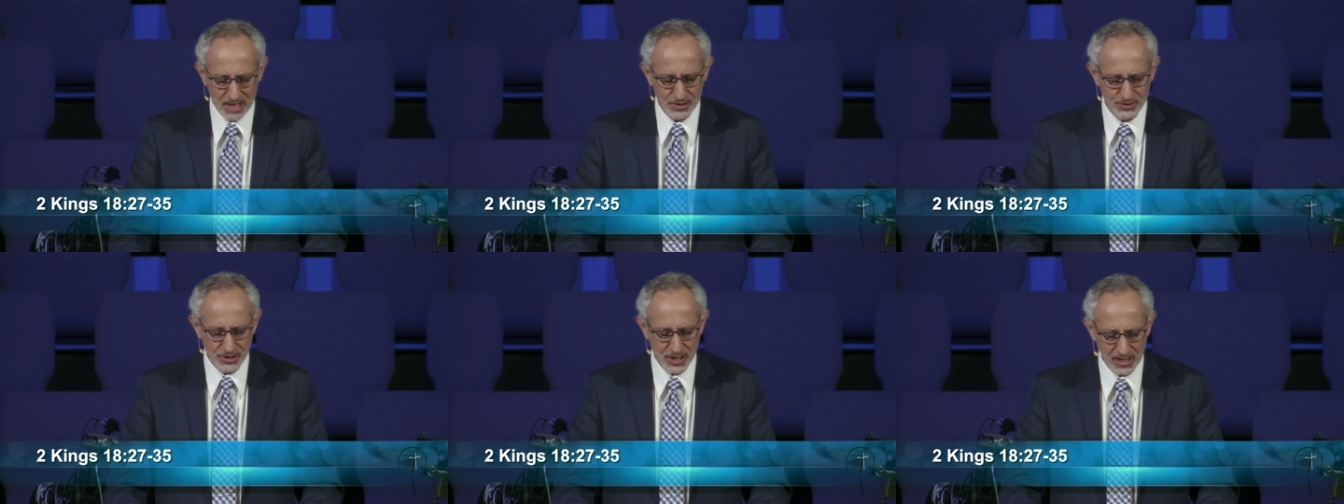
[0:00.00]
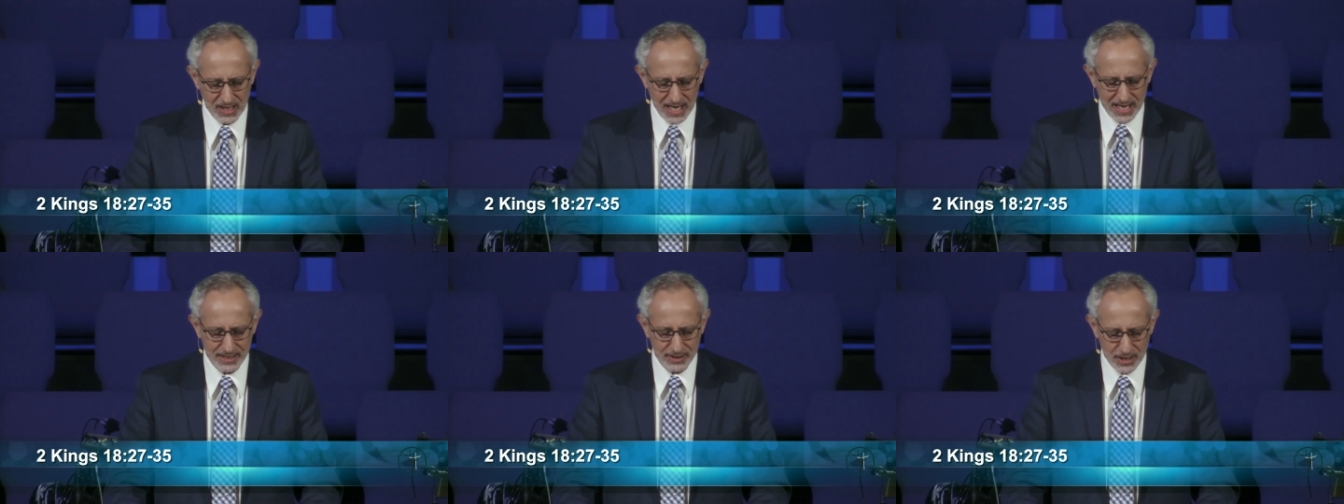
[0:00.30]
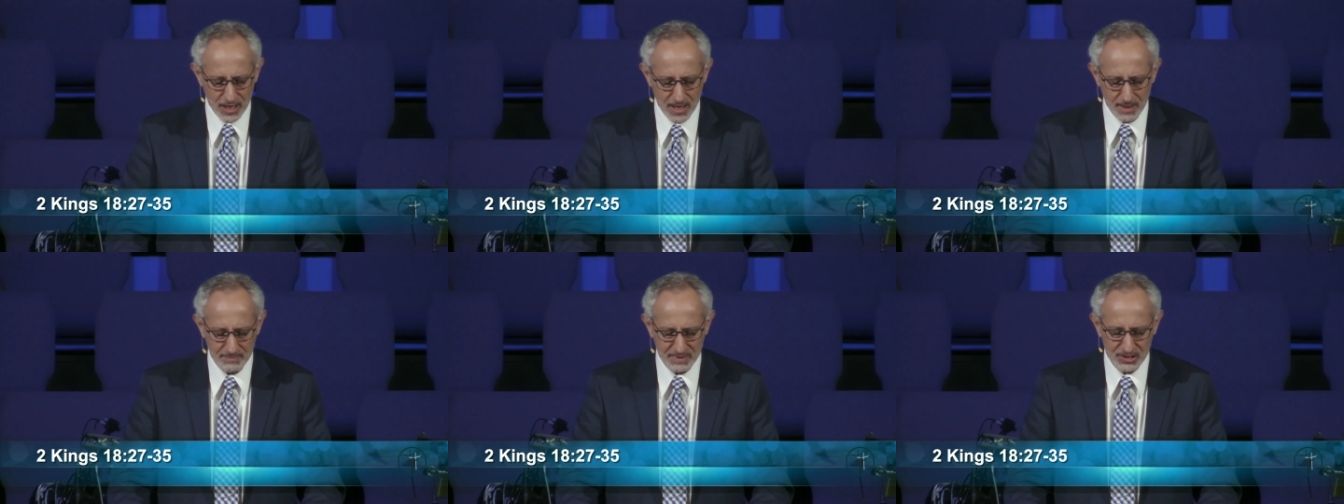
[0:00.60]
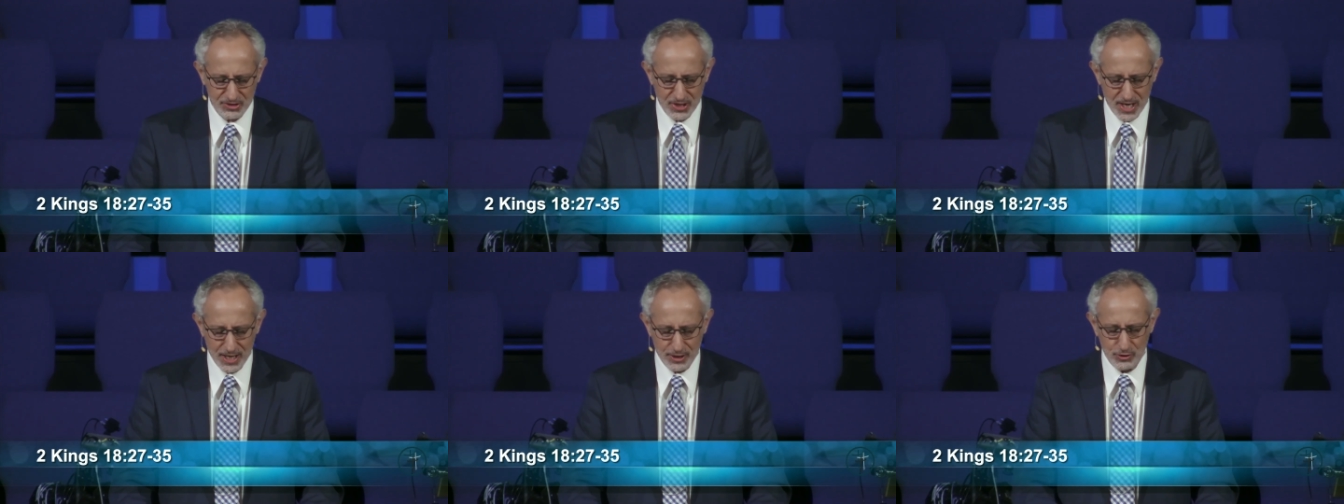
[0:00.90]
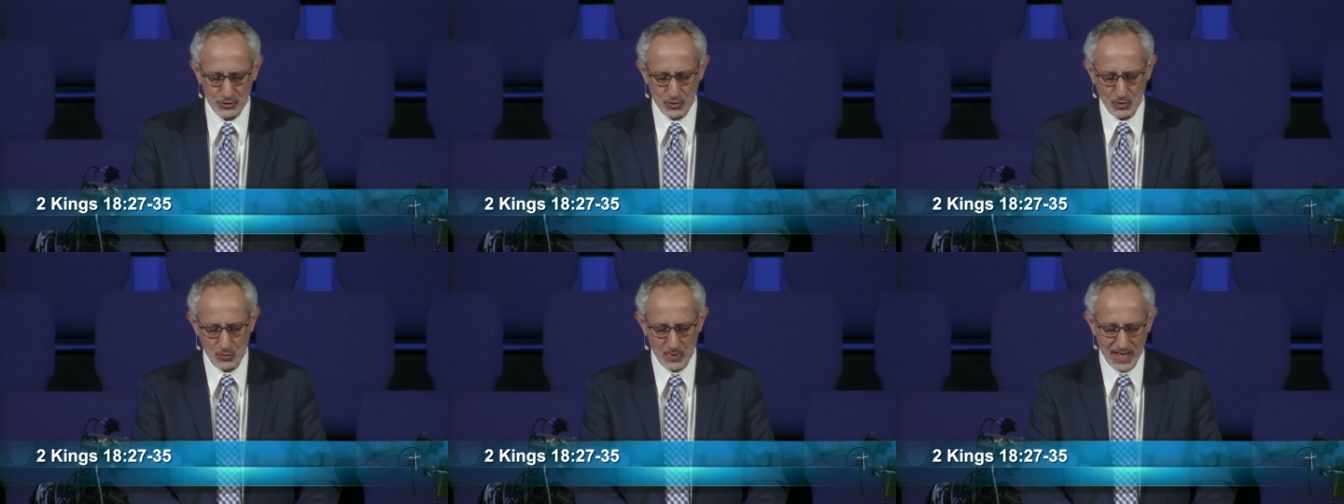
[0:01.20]
until I come and
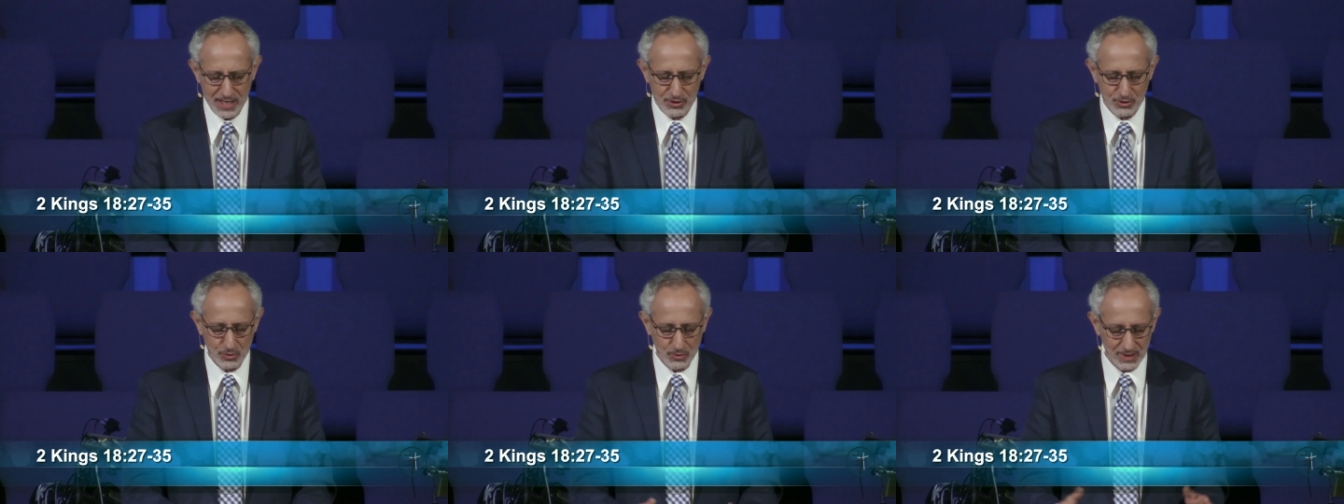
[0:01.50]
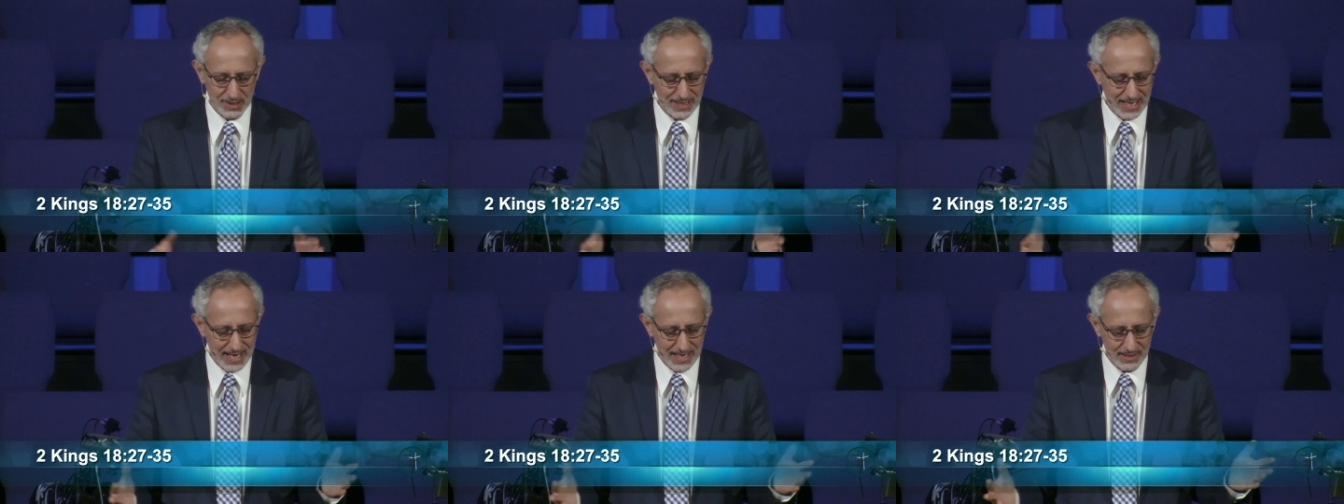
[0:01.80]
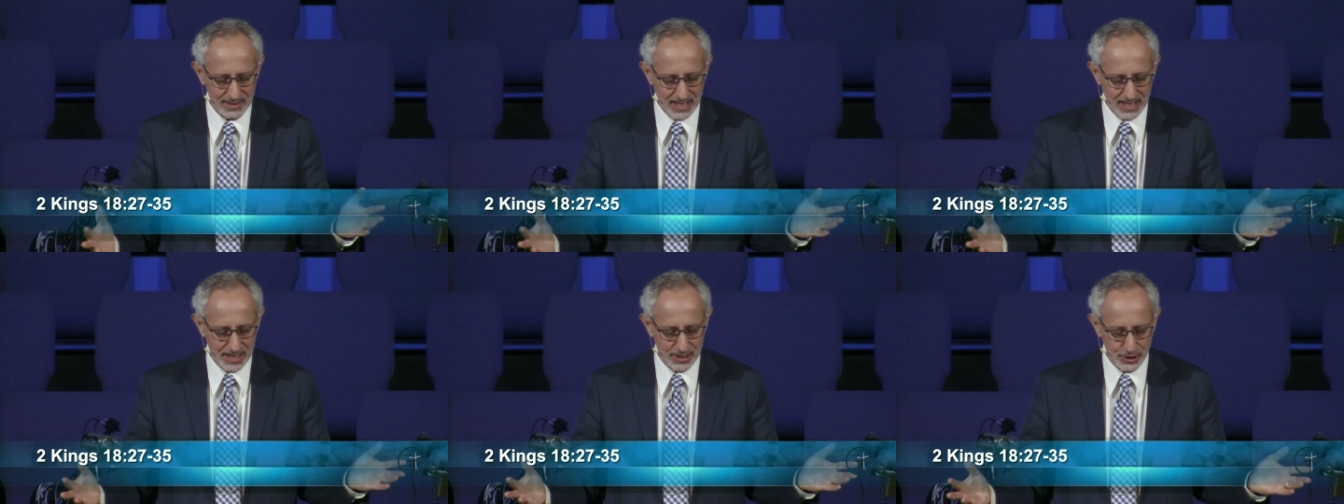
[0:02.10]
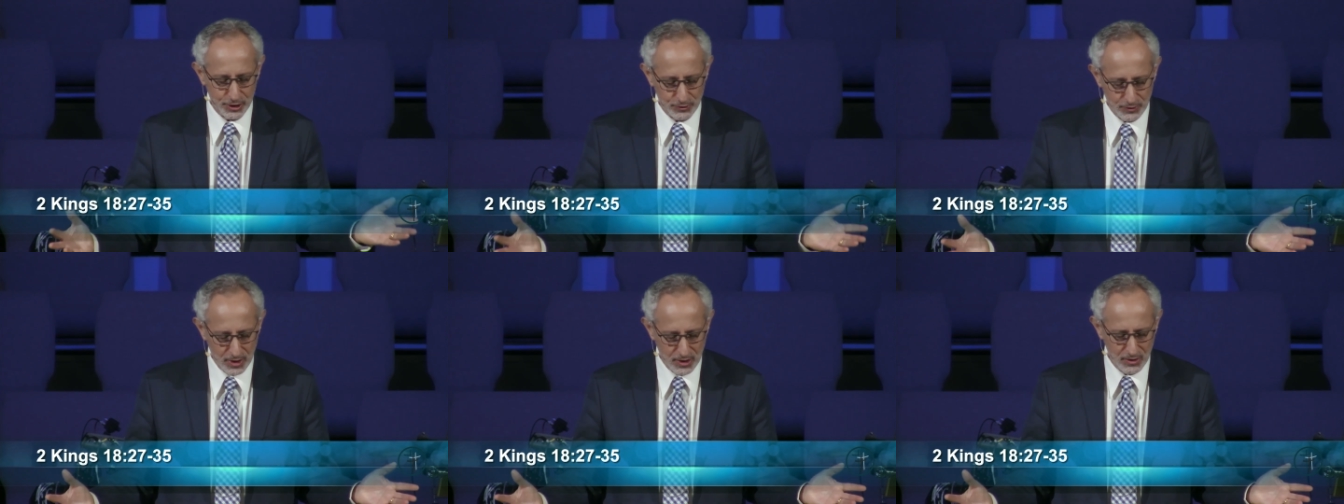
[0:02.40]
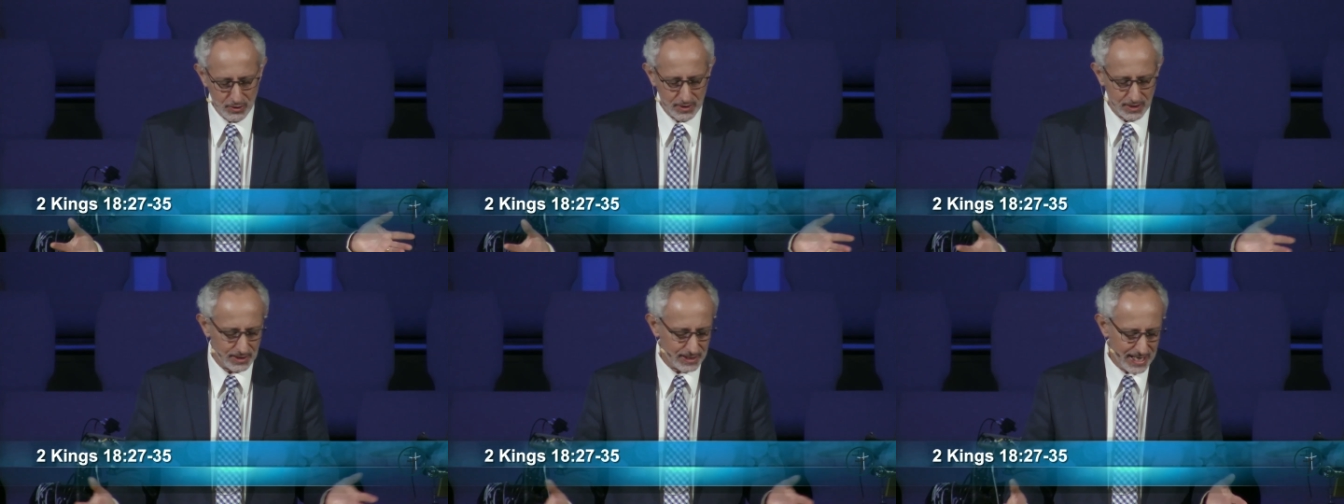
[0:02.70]
take you away to a land like your
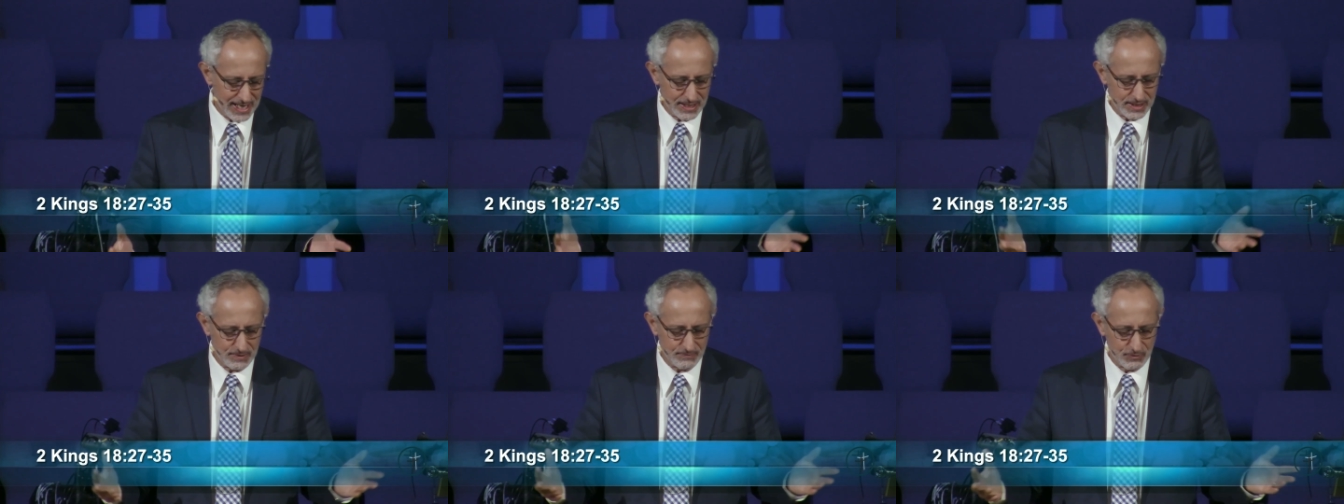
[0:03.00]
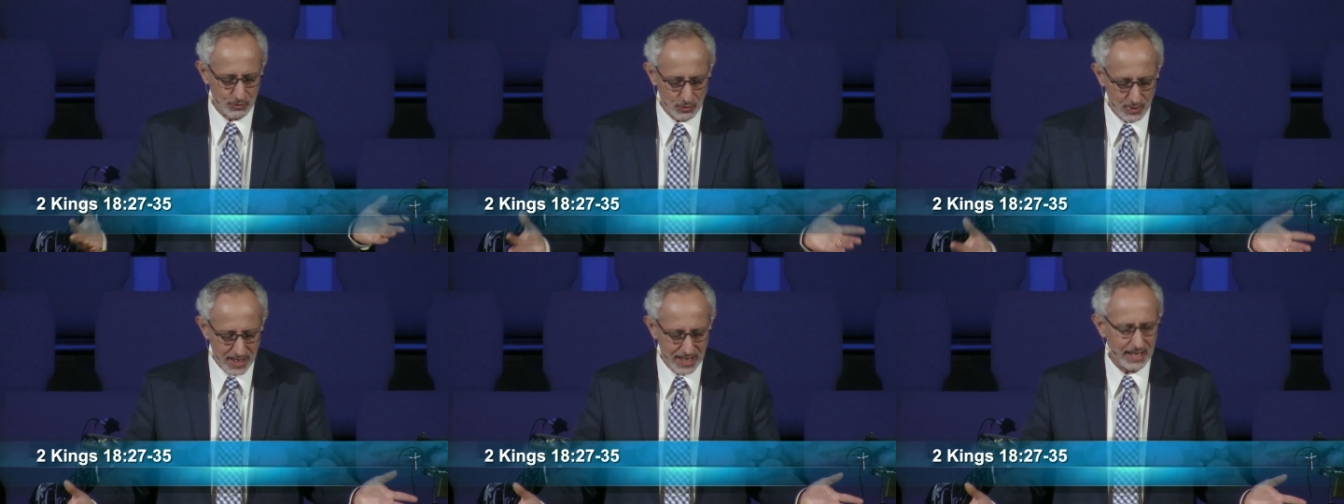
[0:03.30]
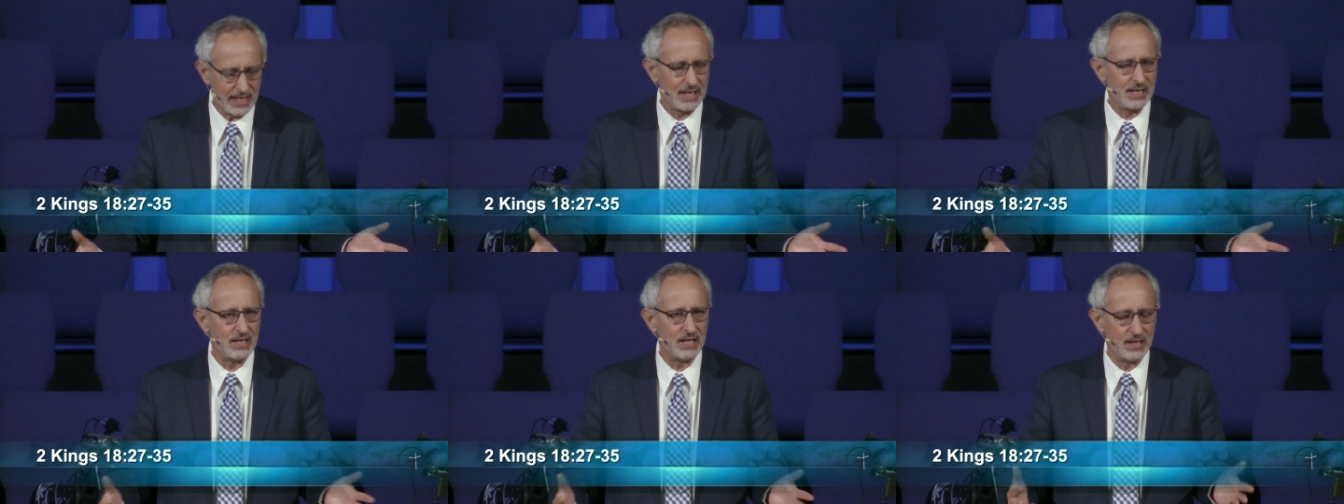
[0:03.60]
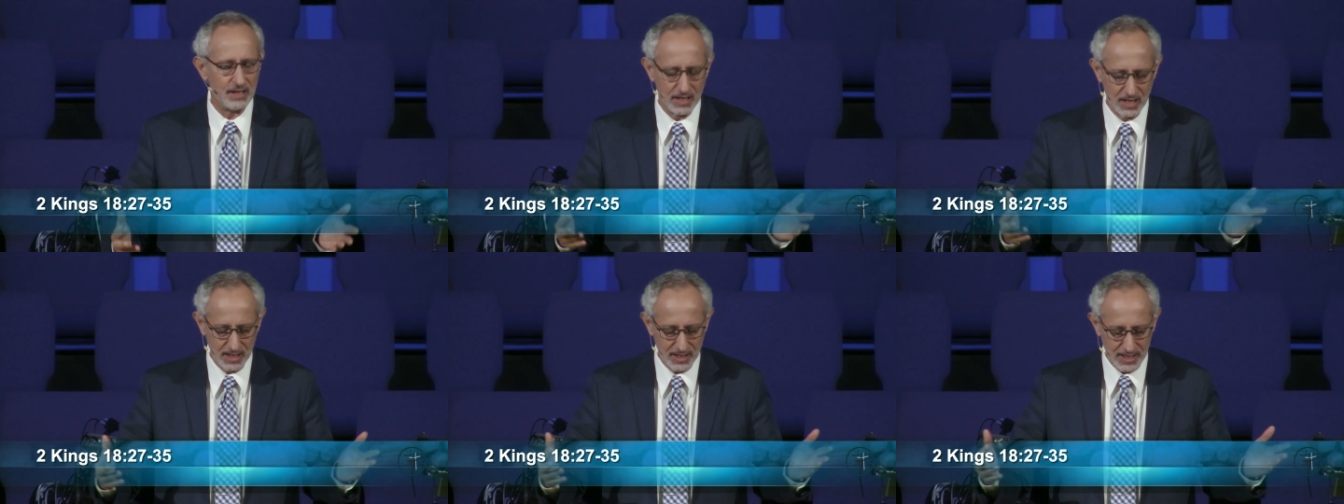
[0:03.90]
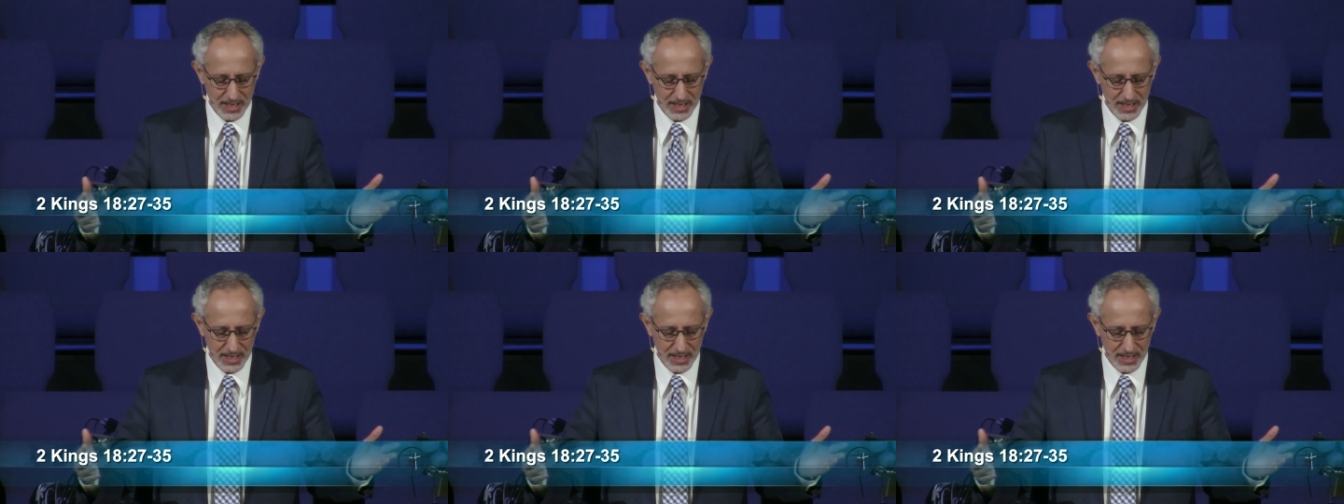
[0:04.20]
own, a land of grain and,